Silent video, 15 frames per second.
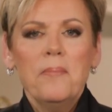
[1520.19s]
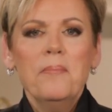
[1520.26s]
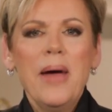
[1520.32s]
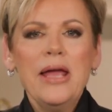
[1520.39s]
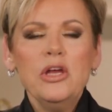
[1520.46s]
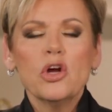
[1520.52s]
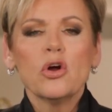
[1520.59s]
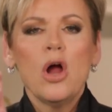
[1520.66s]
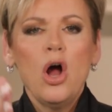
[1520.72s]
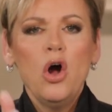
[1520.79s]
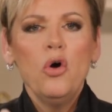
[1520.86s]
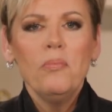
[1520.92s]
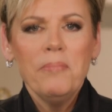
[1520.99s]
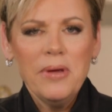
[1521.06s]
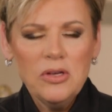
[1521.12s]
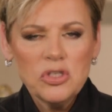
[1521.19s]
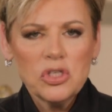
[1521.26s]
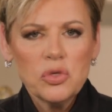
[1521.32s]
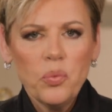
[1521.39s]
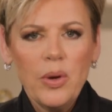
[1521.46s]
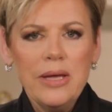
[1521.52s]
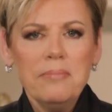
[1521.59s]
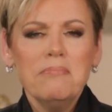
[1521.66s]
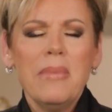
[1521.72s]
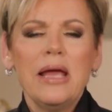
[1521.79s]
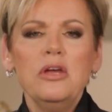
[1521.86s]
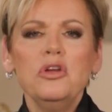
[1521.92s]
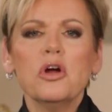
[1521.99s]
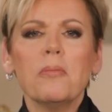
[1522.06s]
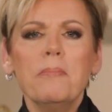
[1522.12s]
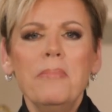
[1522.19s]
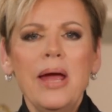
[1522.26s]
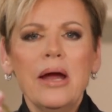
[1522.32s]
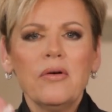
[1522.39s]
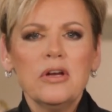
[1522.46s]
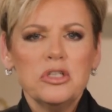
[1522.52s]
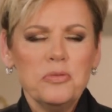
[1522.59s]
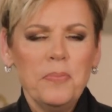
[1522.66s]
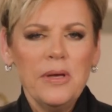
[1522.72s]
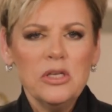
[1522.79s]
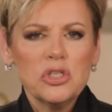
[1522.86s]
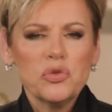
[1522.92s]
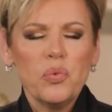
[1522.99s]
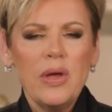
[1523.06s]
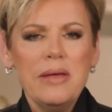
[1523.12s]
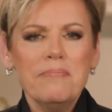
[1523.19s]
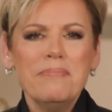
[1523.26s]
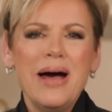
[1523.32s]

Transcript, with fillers: May your home be sweet. May your marriage be sweet.